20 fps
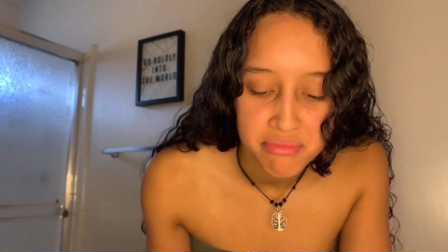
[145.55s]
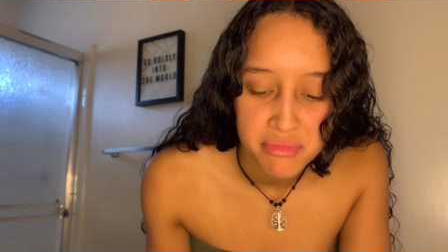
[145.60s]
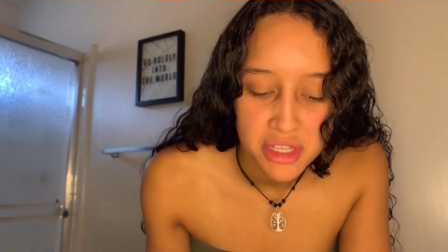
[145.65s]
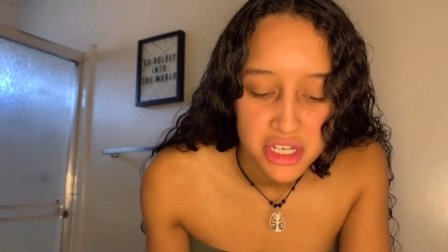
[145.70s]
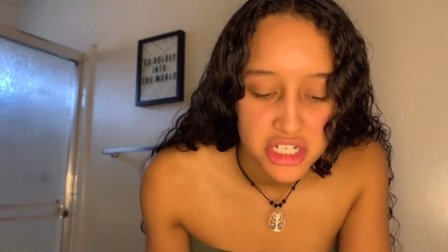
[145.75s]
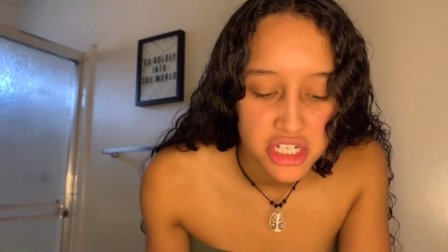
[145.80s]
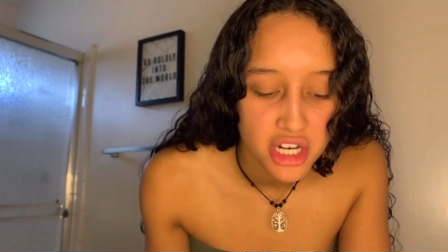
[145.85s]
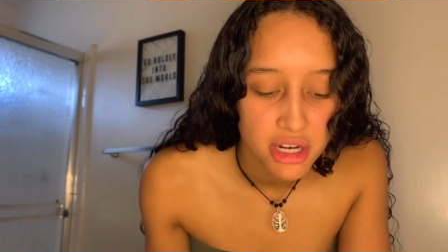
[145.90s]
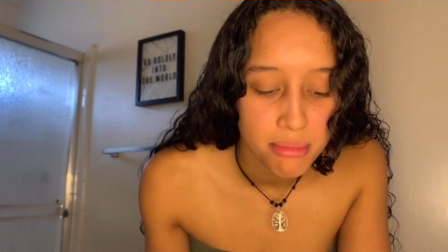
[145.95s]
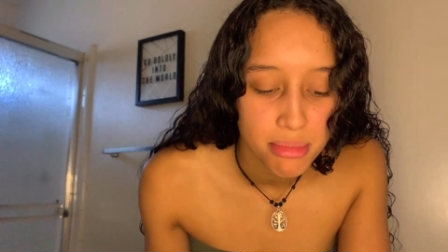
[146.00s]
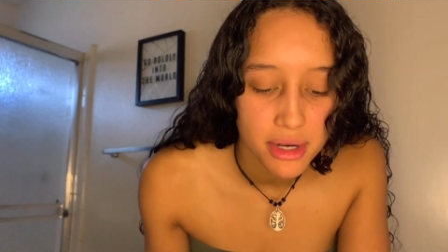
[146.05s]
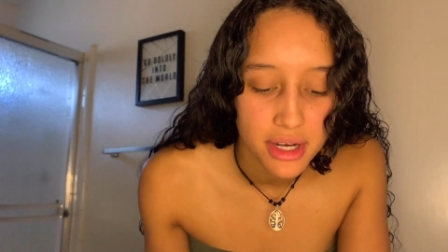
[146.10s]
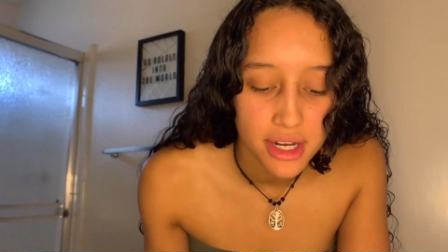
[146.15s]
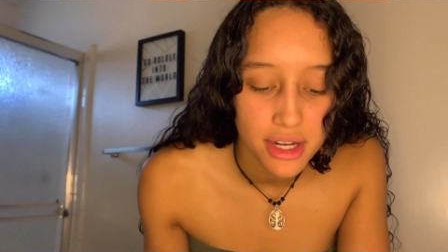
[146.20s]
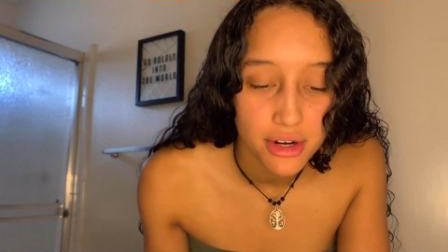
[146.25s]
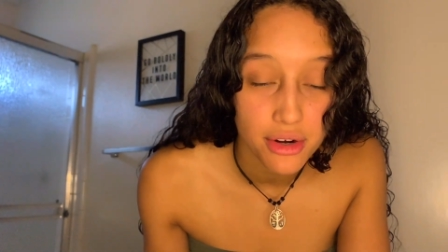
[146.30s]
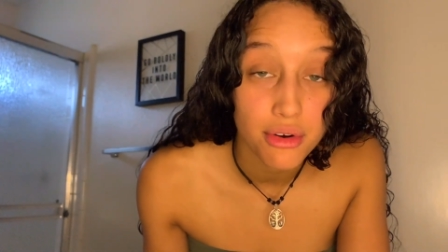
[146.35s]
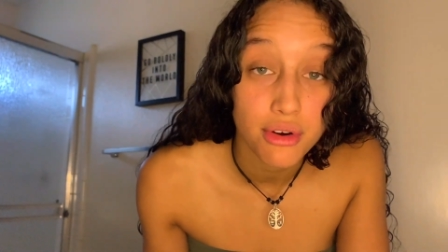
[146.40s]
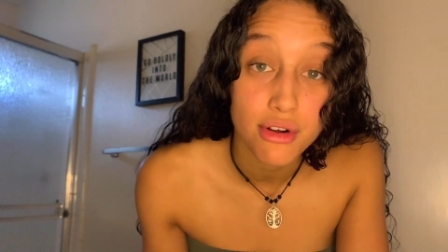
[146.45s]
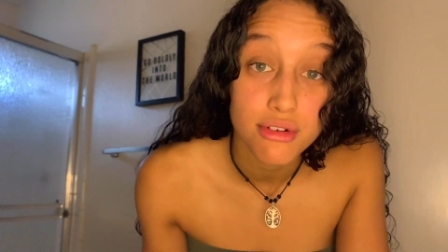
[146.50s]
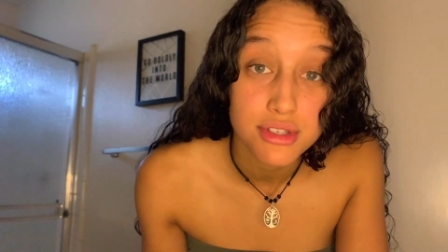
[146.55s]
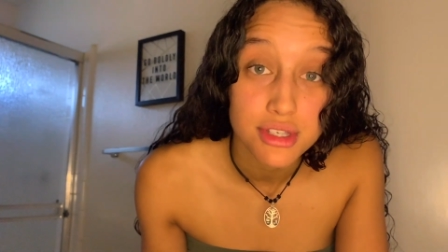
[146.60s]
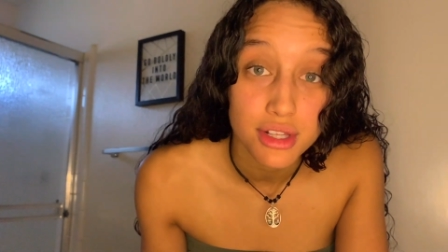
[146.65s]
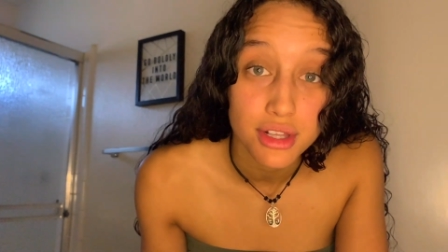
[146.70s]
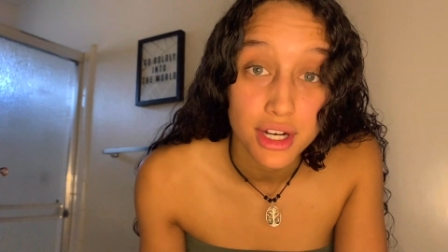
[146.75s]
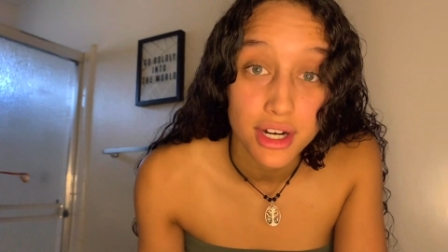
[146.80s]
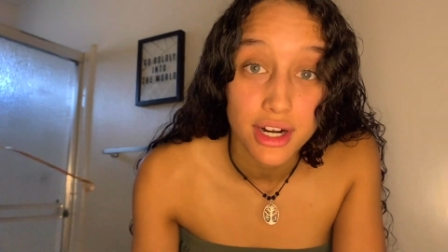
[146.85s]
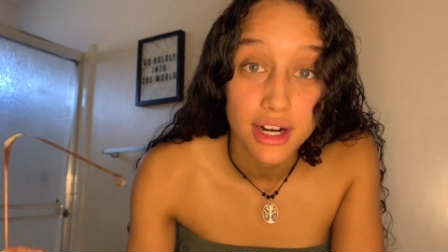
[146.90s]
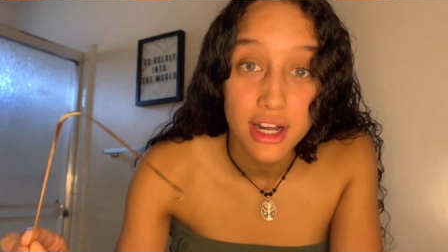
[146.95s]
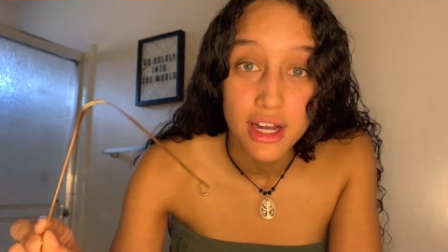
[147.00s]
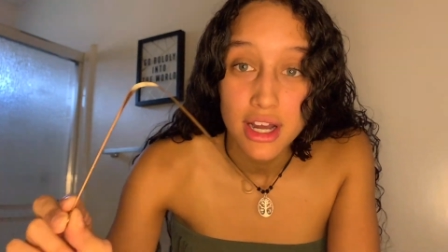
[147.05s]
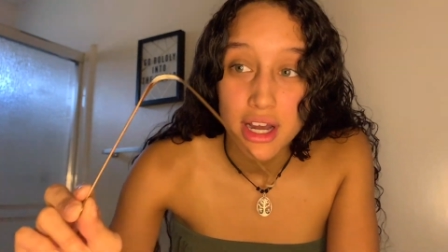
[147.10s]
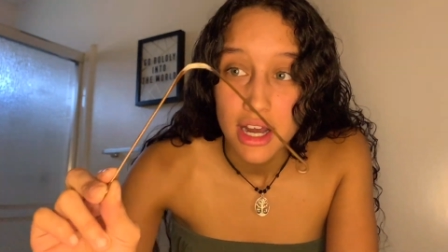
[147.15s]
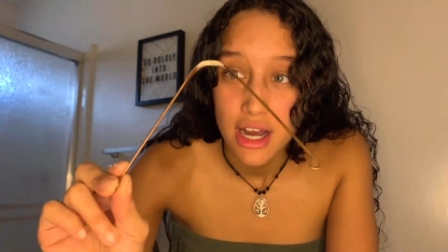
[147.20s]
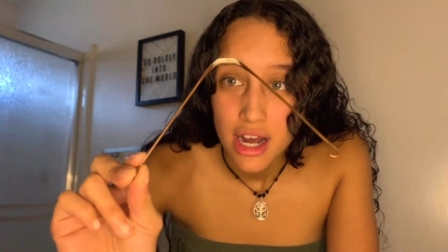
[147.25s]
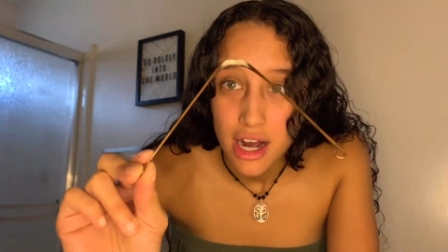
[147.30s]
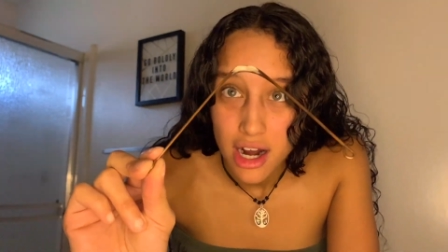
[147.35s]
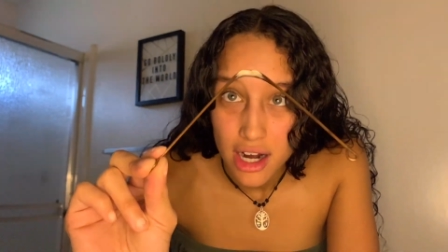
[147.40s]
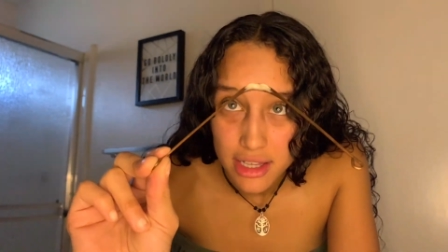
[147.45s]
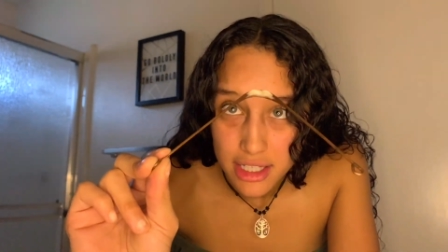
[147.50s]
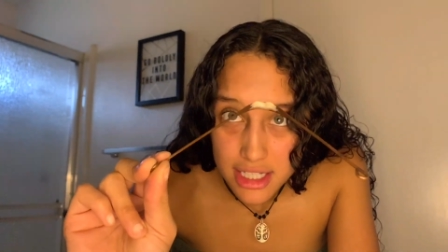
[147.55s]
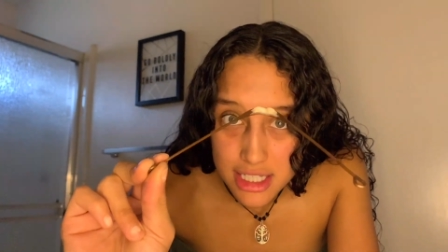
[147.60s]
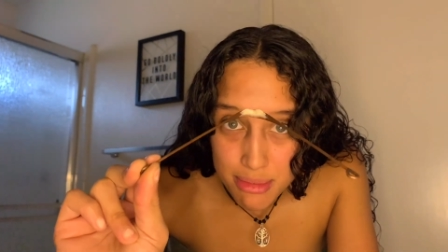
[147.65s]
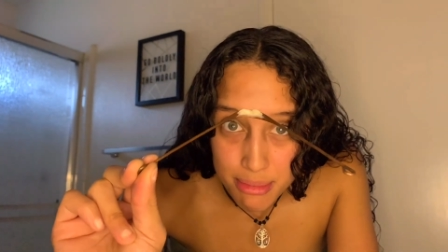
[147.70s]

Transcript: I should have put a gross alert on this,